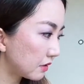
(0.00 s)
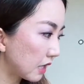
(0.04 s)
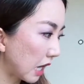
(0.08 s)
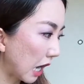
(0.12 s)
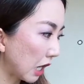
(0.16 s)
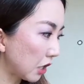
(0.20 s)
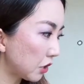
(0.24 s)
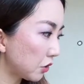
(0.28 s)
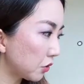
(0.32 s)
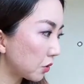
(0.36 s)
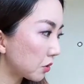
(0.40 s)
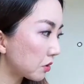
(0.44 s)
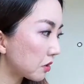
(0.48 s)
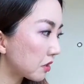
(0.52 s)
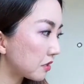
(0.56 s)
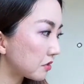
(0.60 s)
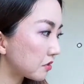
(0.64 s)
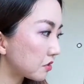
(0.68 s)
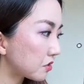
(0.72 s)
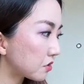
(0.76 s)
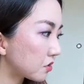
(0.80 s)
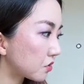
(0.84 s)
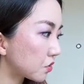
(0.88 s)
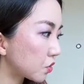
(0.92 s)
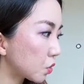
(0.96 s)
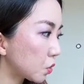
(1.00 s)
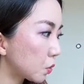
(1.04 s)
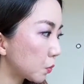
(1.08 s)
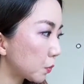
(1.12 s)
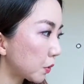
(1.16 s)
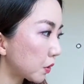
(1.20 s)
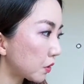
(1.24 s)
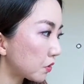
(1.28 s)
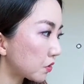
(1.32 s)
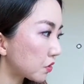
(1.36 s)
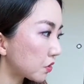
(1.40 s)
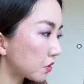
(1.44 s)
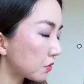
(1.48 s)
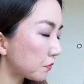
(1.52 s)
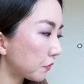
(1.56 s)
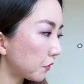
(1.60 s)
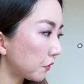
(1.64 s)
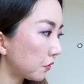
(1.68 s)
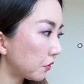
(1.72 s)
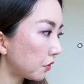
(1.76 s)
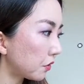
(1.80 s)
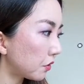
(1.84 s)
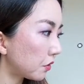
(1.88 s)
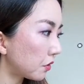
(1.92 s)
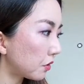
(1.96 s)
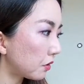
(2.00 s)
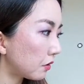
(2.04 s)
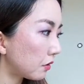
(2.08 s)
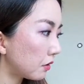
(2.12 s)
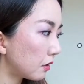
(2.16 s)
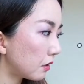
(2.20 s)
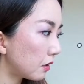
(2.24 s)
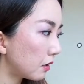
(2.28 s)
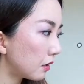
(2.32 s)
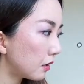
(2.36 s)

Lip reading: I know this super duper